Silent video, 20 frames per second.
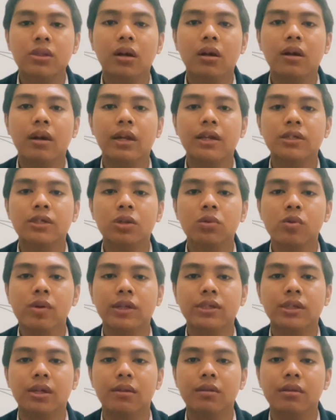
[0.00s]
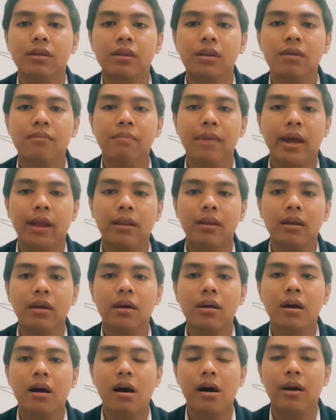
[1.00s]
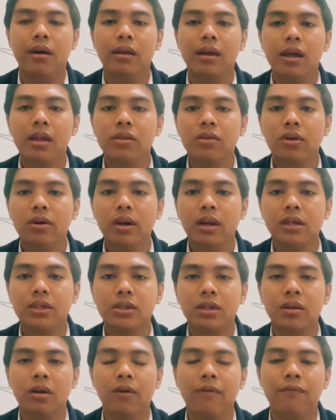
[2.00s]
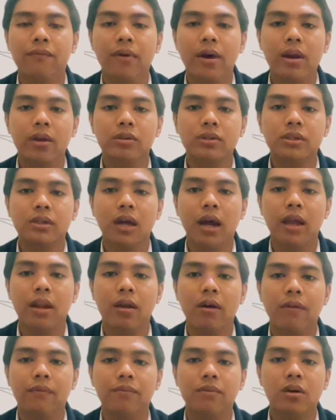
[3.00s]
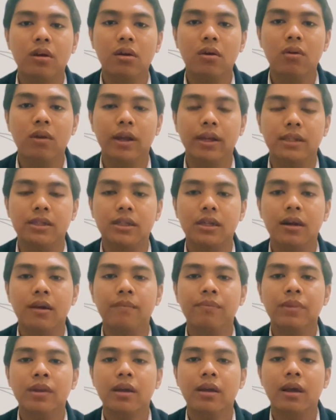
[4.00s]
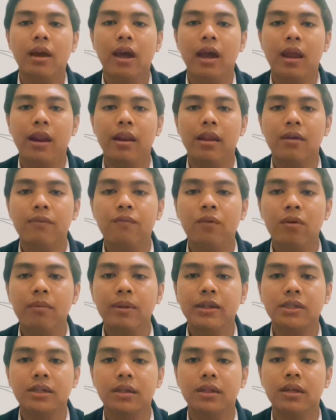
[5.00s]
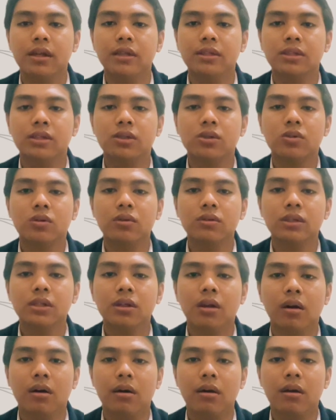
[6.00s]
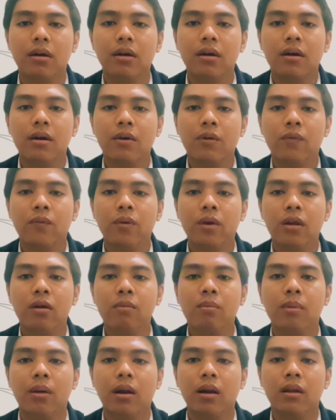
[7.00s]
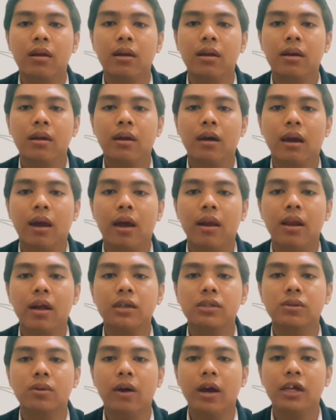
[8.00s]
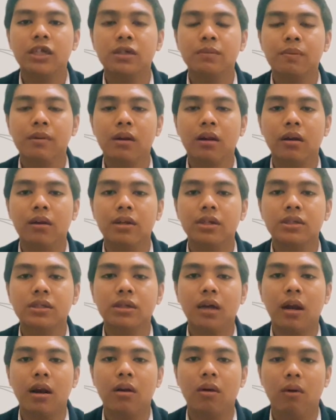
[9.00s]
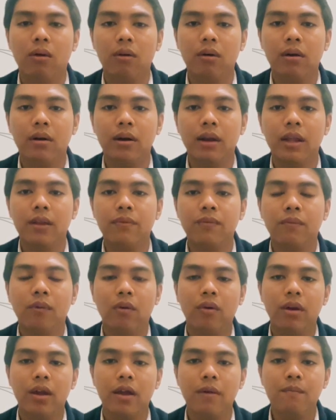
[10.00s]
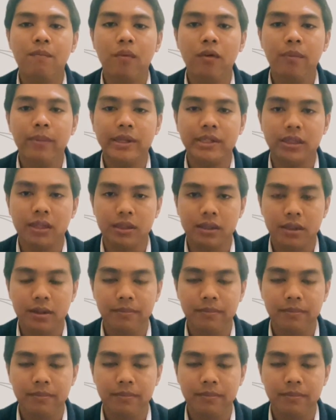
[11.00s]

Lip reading: learning situations demand an integration of various kinds of knowledge, and information is considered valuable and also experience desire or need for information.